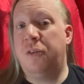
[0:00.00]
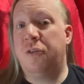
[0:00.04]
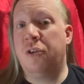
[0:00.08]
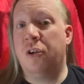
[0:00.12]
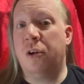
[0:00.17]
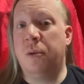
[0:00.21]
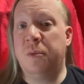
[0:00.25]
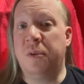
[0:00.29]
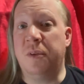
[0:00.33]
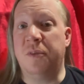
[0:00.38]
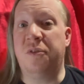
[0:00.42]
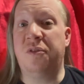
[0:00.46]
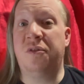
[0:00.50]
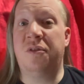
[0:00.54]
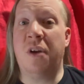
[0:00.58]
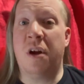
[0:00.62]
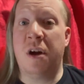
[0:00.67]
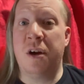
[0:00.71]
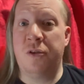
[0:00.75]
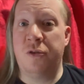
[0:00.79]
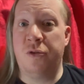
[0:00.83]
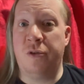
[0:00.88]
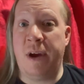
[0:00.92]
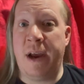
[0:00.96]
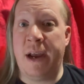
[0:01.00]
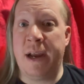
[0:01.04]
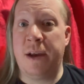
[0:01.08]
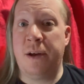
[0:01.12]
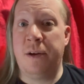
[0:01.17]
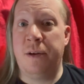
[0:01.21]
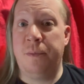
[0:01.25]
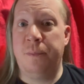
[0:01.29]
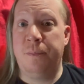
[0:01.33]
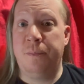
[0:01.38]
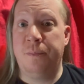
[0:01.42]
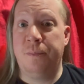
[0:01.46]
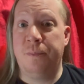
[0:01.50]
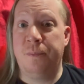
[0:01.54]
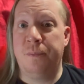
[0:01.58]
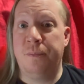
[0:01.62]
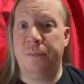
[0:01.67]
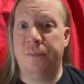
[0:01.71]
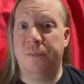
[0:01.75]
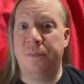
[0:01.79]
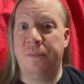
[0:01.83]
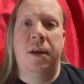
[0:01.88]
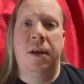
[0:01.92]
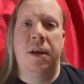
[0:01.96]
terms of Star Trek,
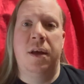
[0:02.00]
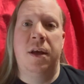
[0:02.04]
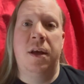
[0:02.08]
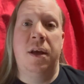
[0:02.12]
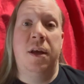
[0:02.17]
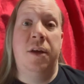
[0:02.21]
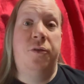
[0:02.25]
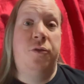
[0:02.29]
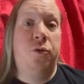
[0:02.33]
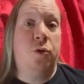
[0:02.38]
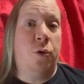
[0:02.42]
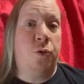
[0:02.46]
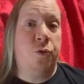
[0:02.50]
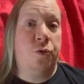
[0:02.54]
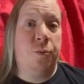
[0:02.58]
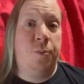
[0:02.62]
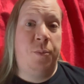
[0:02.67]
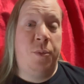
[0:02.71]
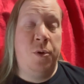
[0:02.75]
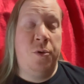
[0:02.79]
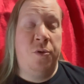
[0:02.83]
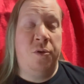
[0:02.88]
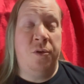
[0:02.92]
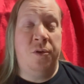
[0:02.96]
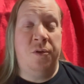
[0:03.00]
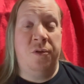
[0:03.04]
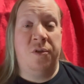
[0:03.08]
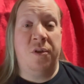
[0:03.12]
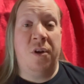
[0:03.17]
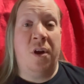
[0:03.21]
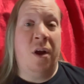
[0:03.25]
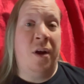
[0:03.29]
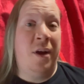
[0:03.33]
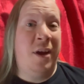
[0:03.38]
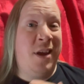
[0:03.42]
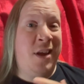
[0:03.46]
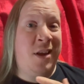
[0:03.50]
his contributions are